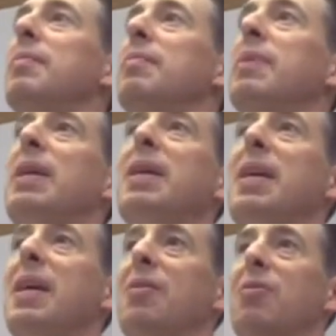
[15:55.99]
be
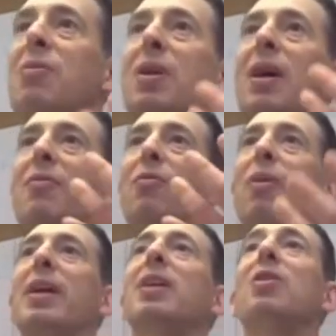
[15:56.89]
in kind of
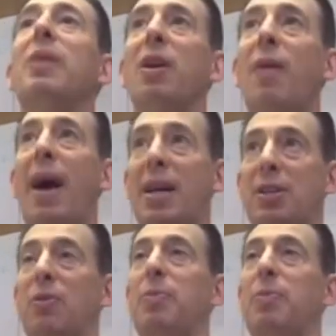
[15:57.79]
regular interaction